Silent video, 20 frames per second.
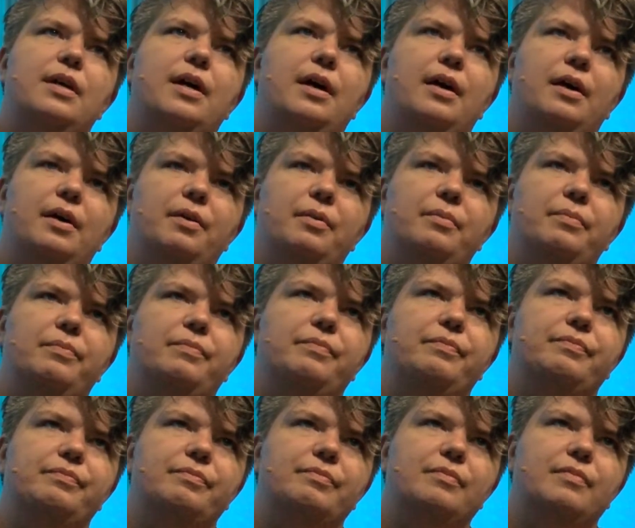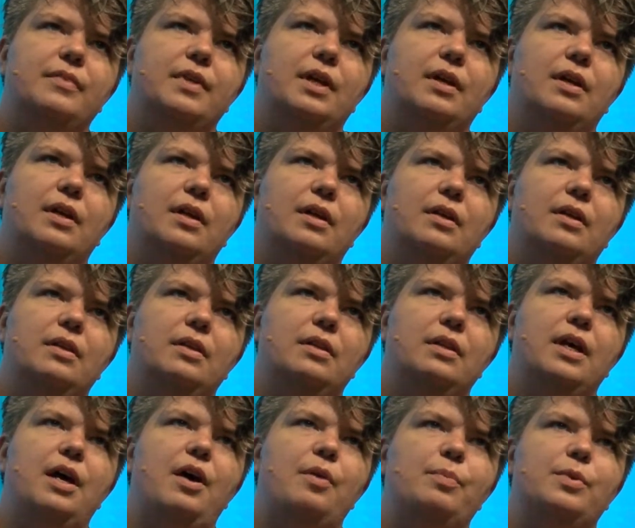in
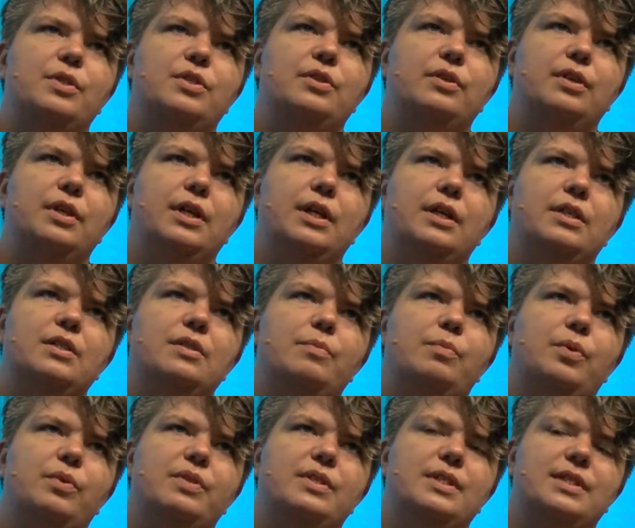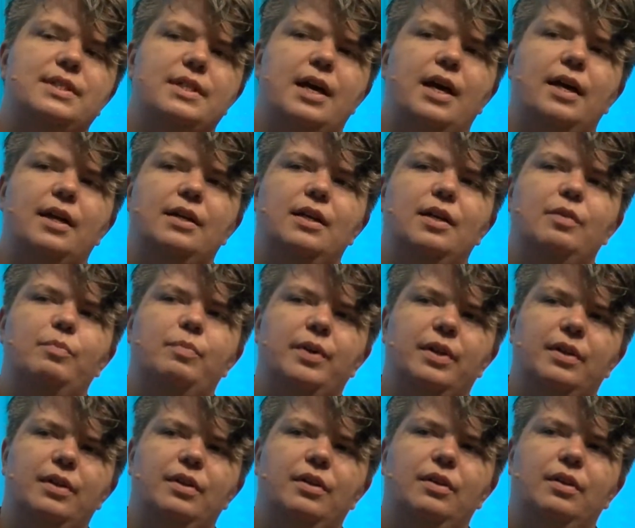the opportunity to both design and
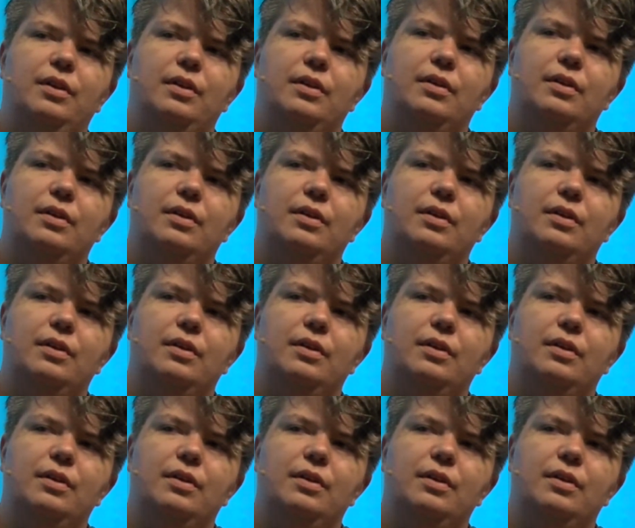build